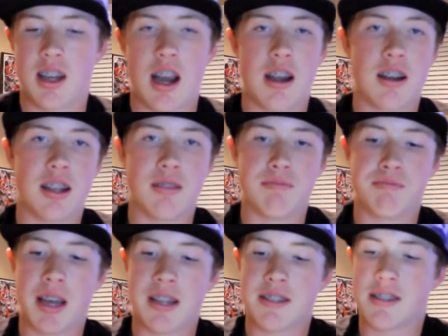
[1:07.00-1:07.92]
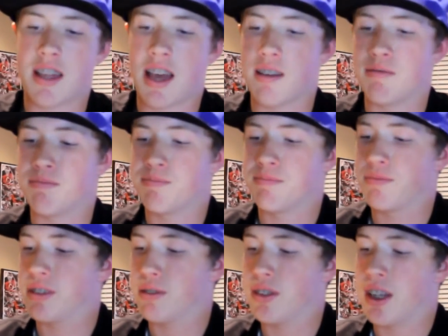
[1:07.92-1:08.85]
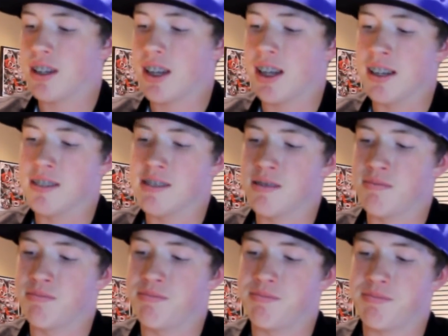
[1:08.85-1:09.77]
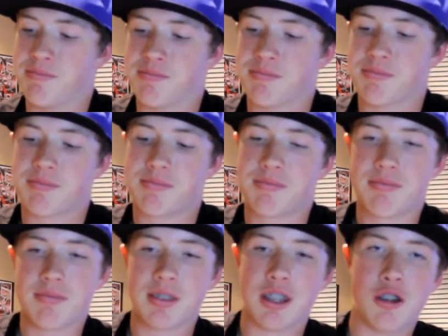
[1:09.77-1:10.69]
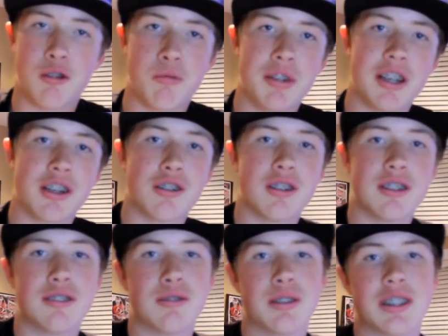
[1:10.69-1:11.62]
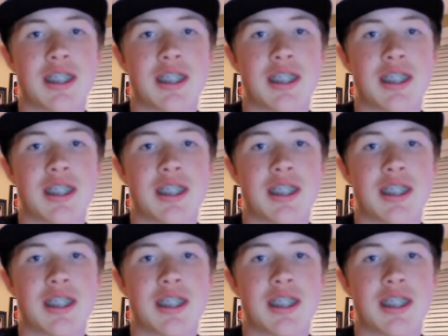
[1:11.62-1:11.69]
Alright, that's that. So now, guys, we are going to